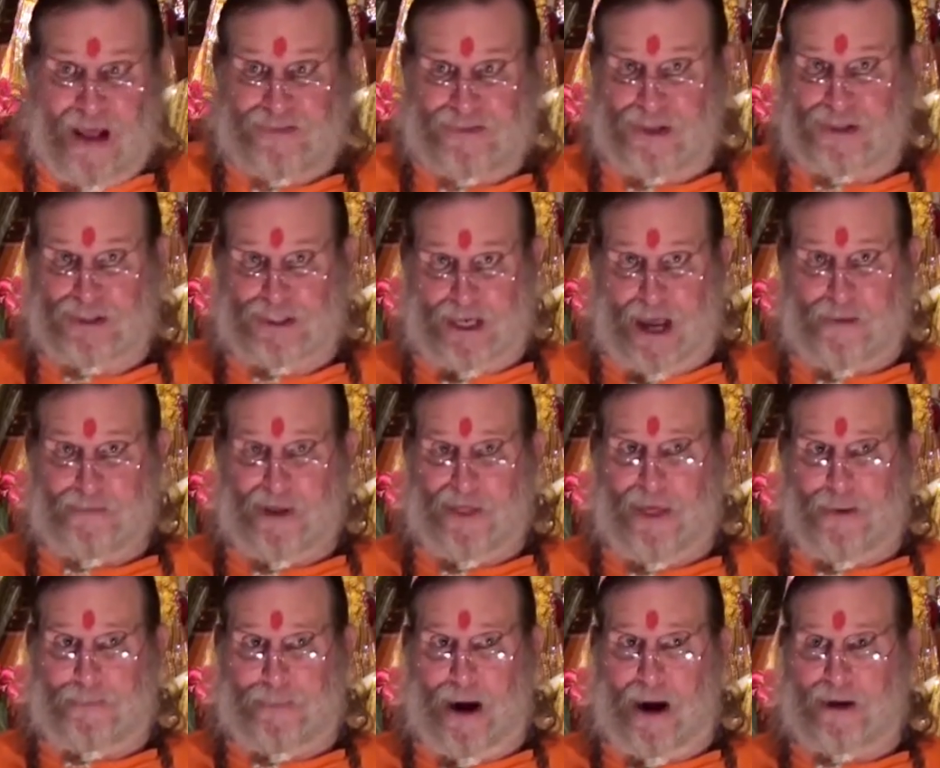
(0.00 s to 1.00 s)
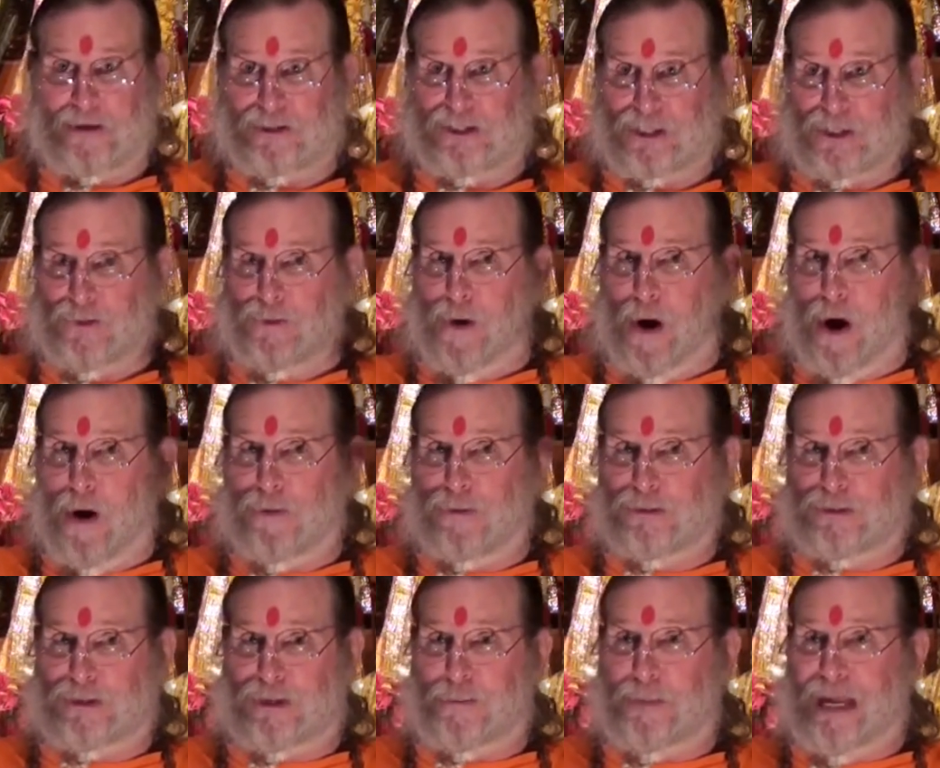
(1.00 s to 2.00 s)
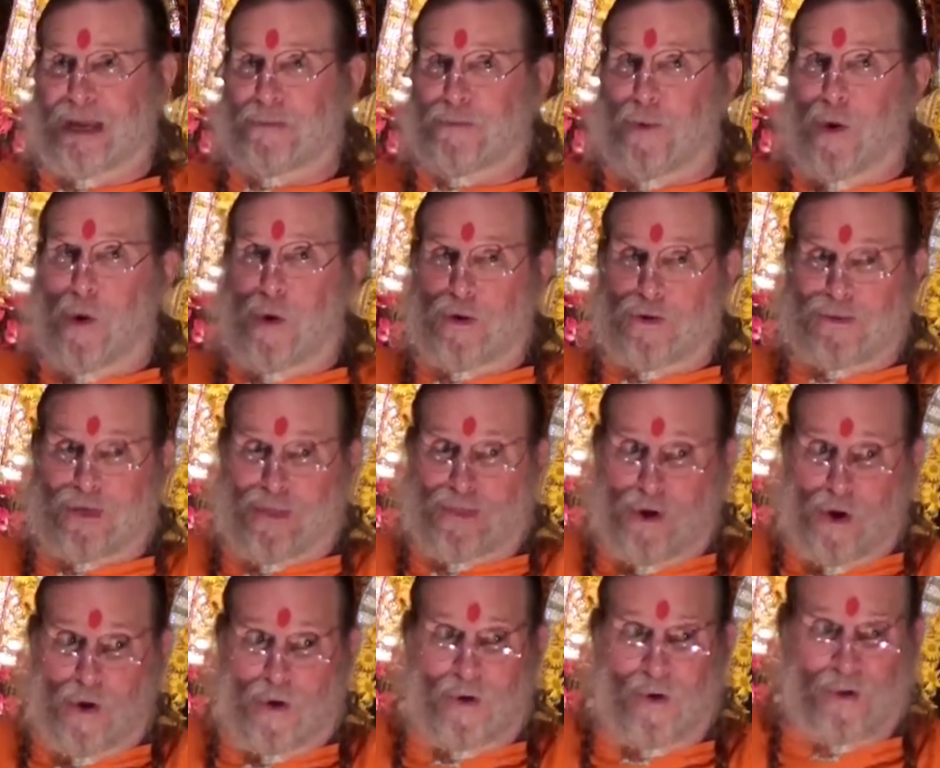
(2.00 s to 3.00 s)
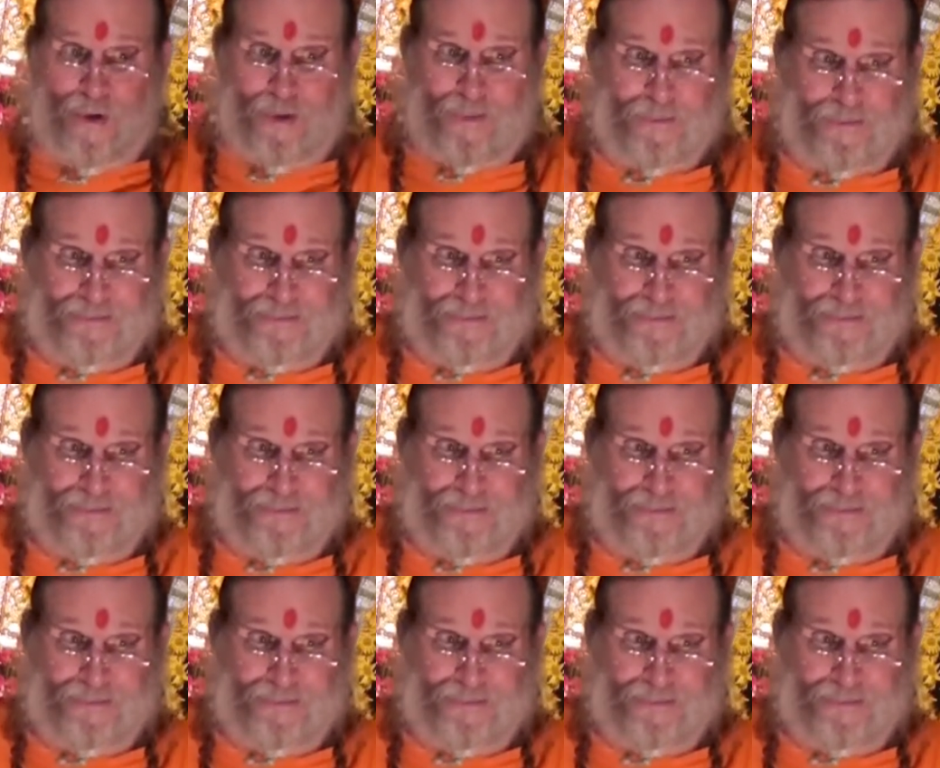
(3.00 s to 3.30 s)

the sum of the parts grows to be more than the whole.